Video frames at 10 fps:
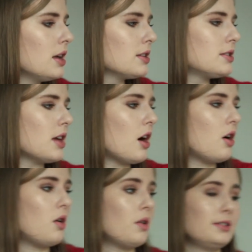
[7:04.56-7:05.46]

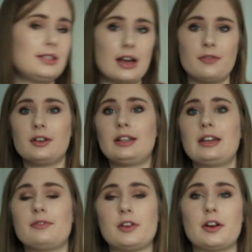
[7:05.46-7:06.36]
So definitely
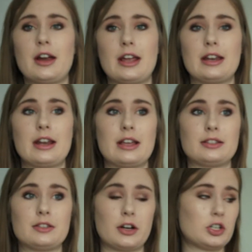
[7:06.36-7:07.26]
if you're in
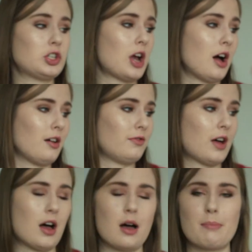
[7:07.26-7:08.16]
search of
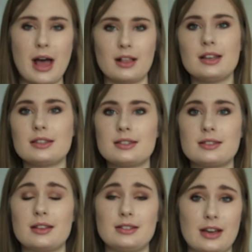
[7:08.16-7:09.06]
uh,
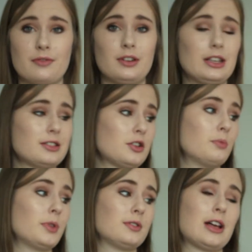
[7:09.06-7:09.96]
palettes, definitely
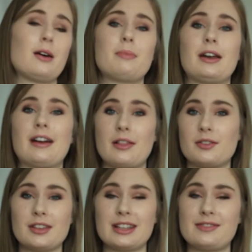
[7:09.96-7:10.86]
scoop those up. And another
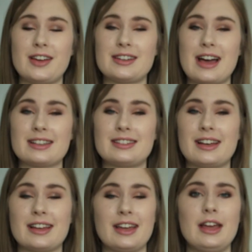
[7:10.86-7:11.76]
thing that's
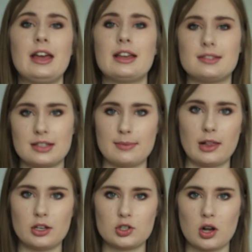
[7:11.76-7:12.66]
fantastic is they smell
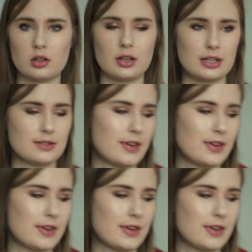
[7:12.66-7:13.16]
like chocolate. It's